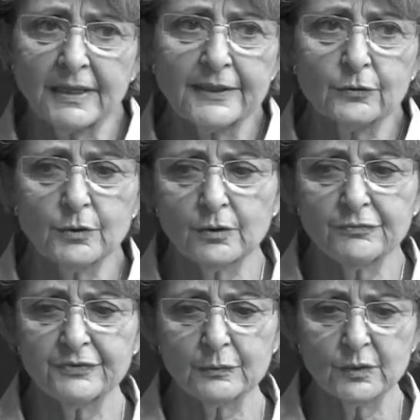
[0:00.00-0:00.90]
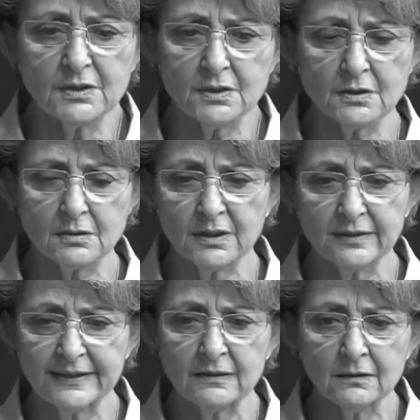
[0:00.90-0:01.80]
don't know if it was
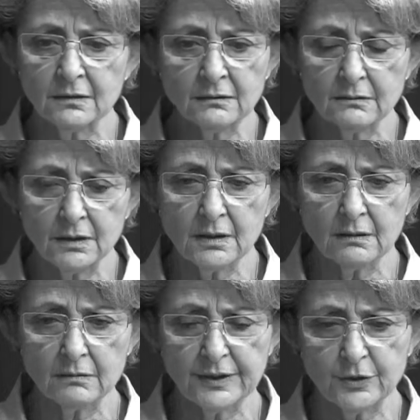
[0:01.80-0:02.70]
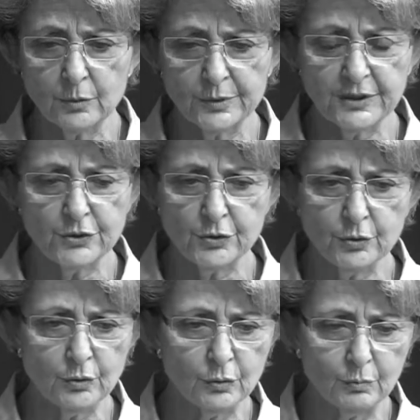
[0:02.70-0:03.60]
illegal and nobody
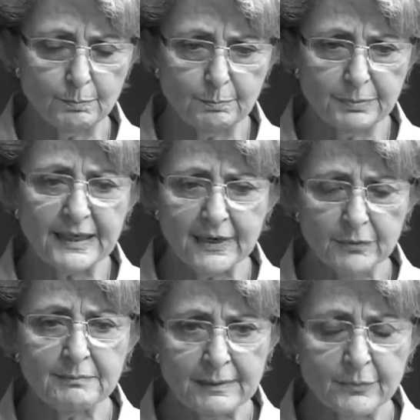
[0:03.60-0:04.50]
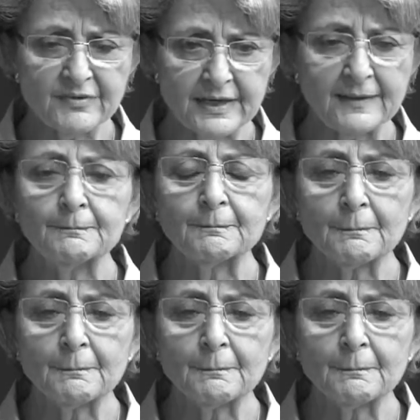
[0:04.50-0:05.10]
knew, but I remember that.